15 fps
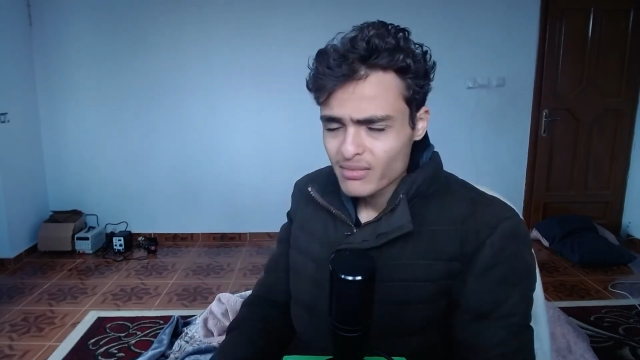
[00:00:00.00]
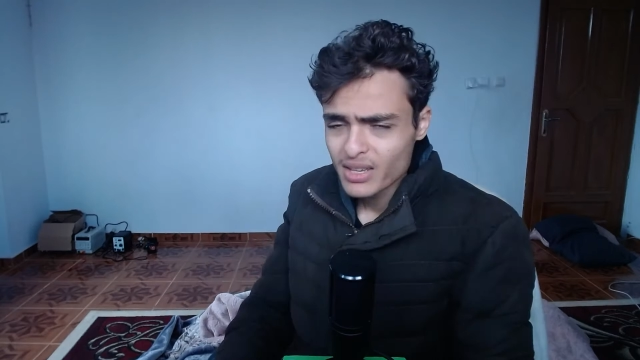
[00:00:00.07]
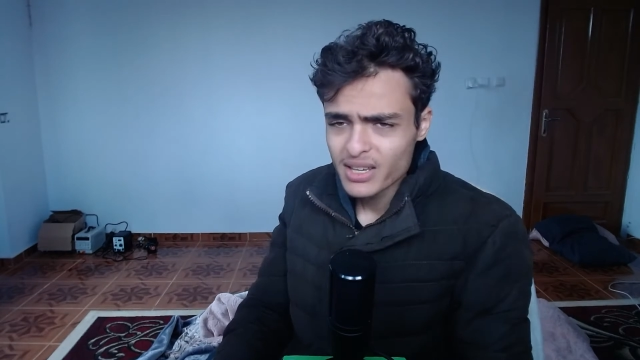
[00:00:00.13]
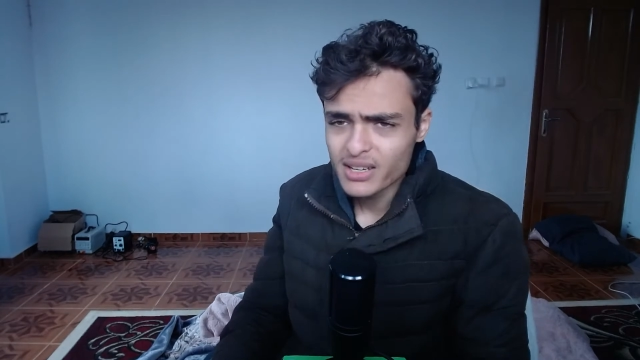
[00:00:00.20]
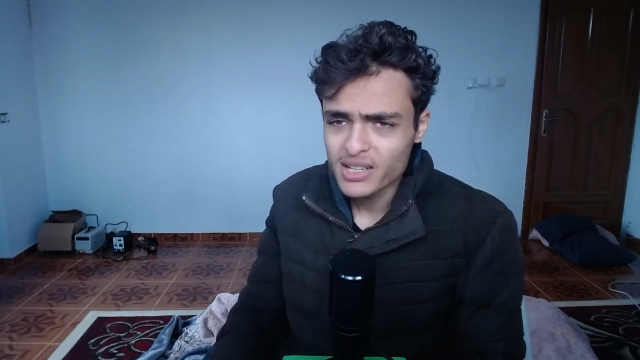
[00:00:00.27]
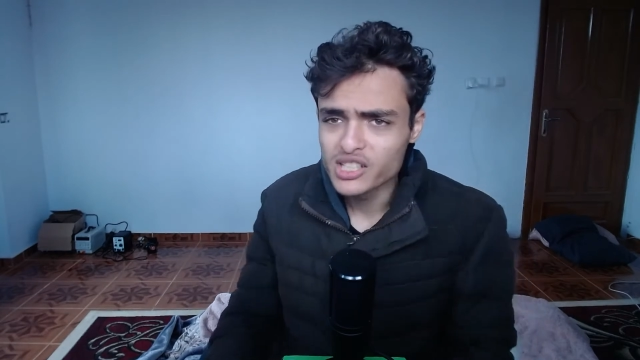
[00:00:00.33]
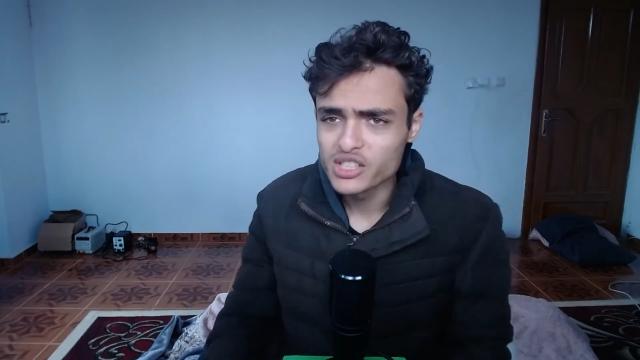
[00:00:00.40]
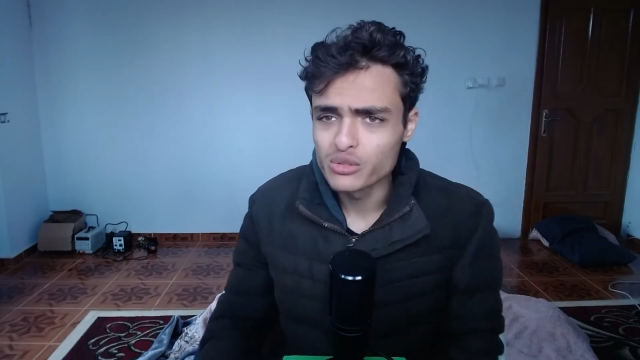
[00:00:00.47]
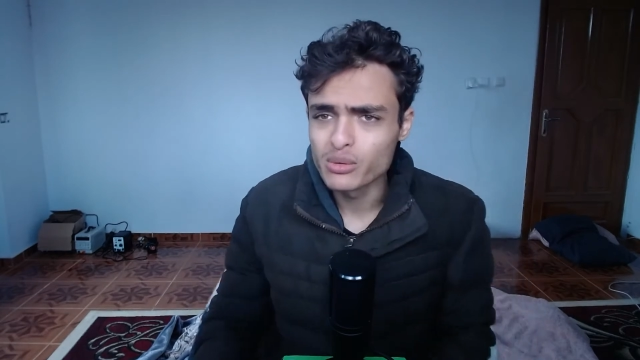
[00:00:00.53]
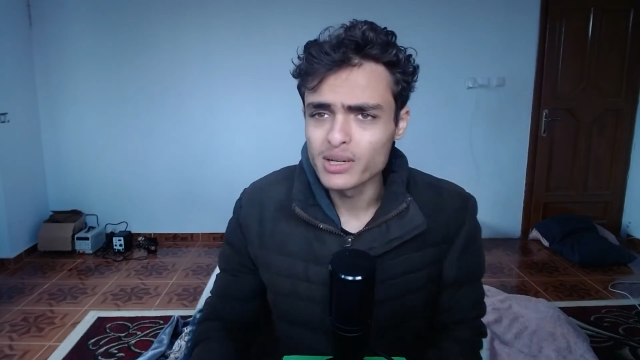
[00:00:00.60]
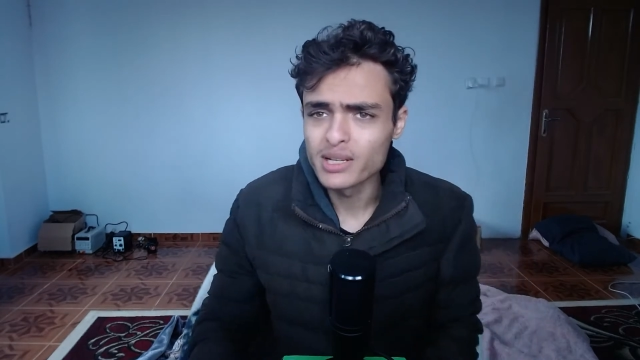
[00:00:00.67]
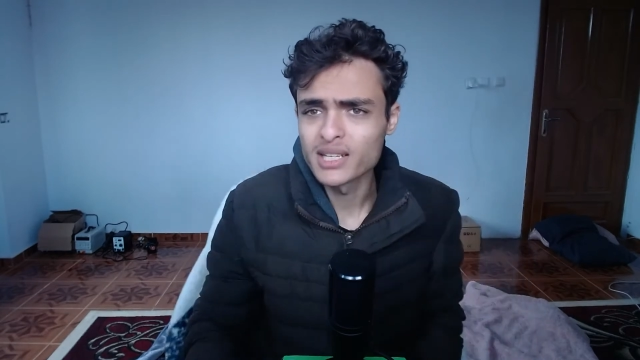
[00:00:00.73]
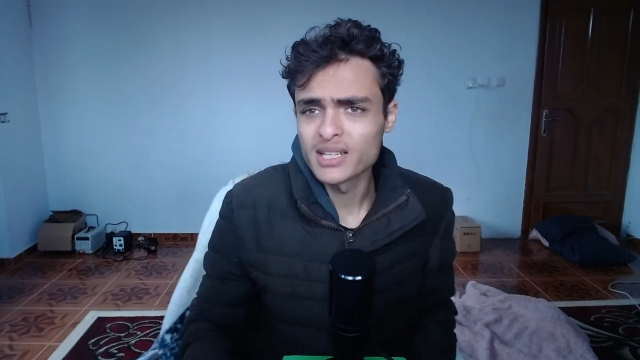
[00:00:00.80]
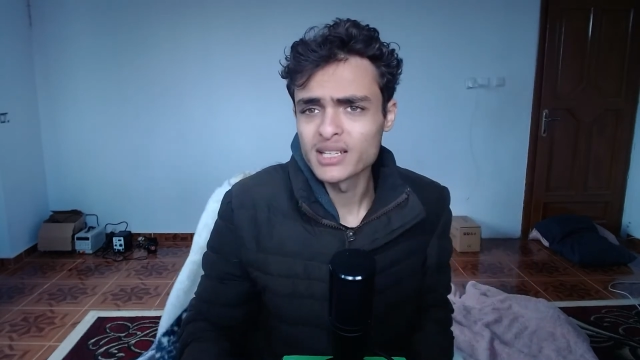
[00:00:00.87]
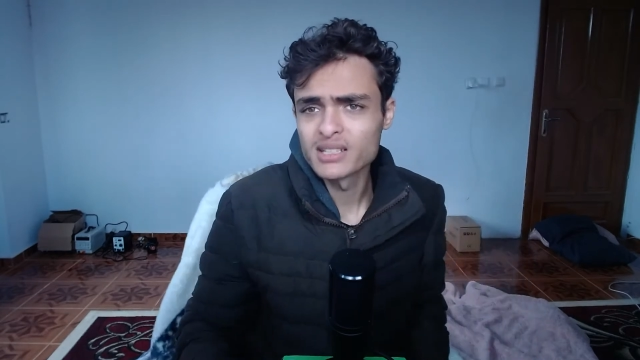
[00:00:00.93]
it is what
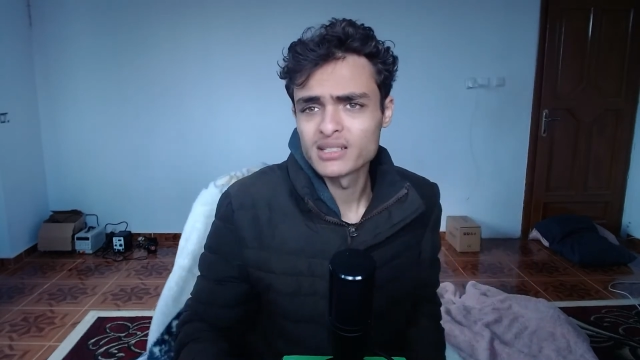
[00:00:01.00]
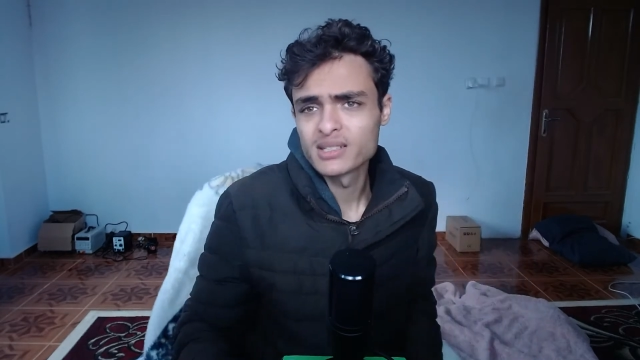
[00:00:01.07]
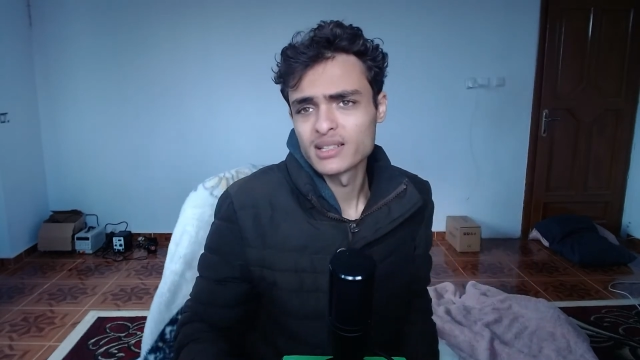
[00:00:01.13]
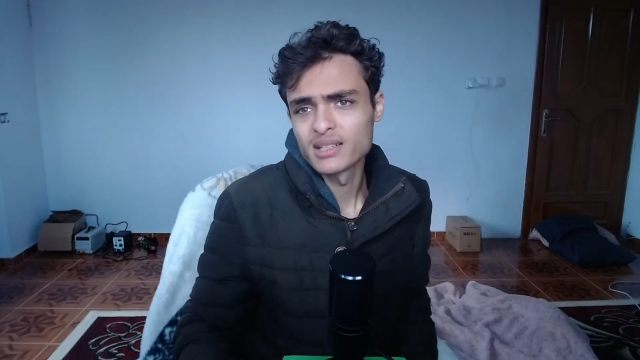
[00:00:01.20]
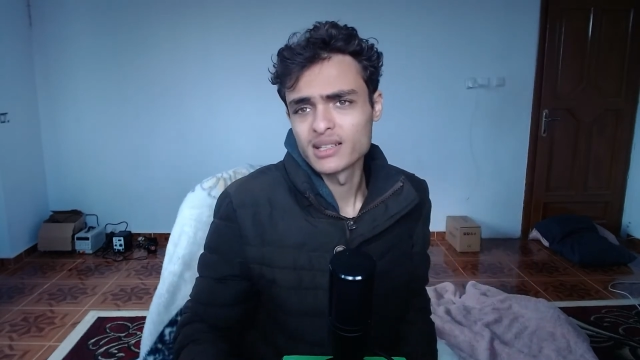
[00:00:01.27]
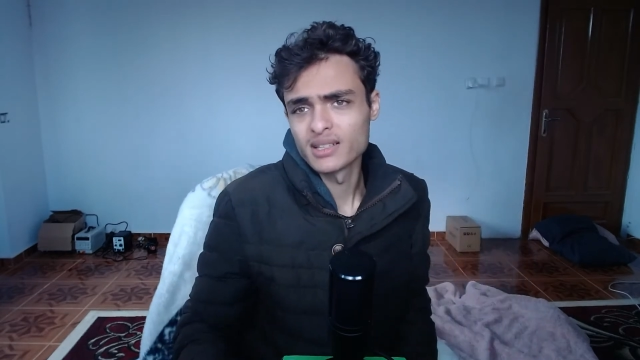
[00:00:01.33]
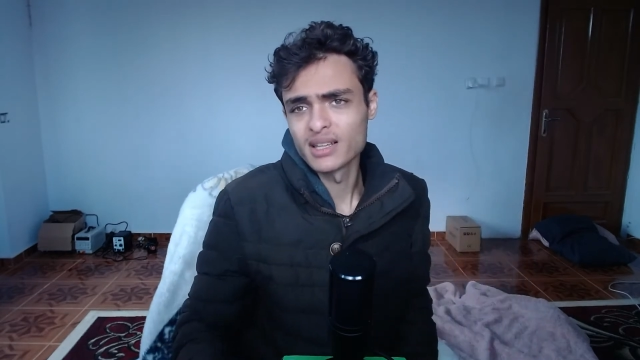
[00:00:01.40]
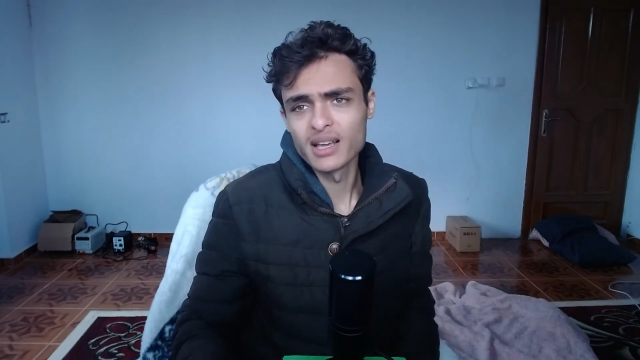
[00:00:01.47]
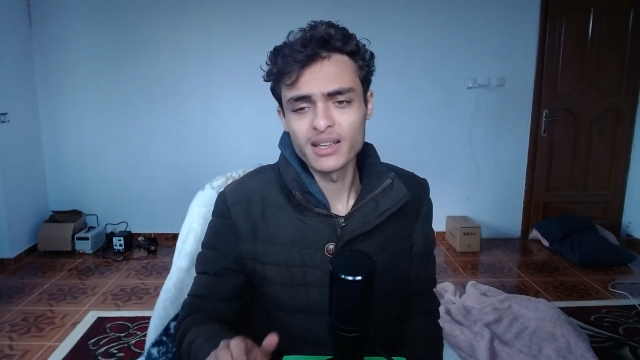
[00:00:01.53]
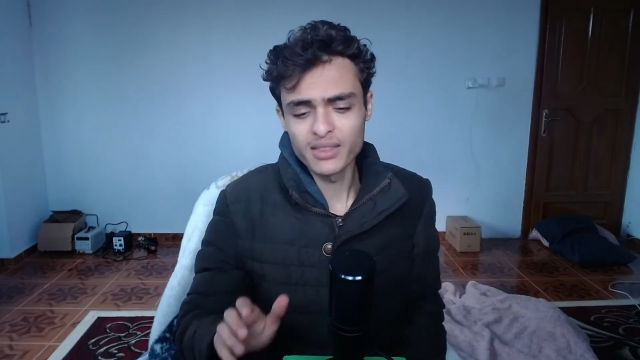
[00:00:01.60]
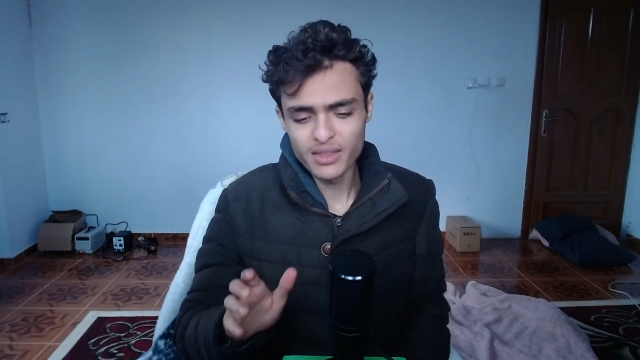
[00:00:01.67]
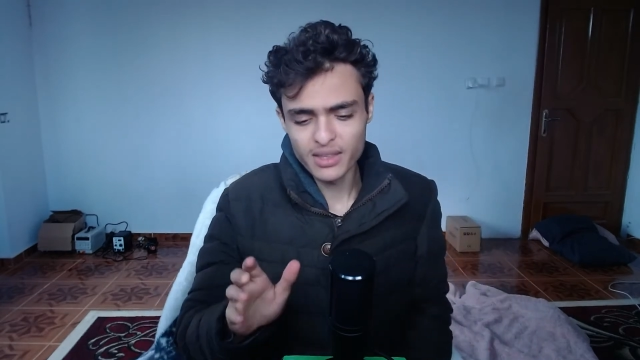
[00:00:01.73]
it is. Like,